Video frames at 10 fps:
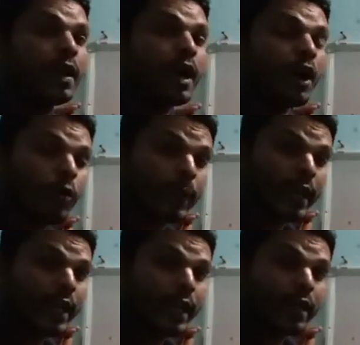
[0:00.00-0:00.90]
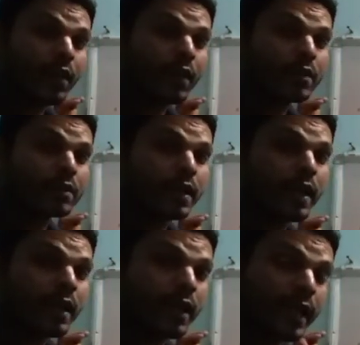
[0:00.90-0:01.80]
How many electrons are
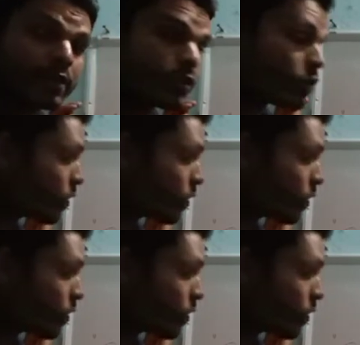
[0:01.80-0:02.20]
less to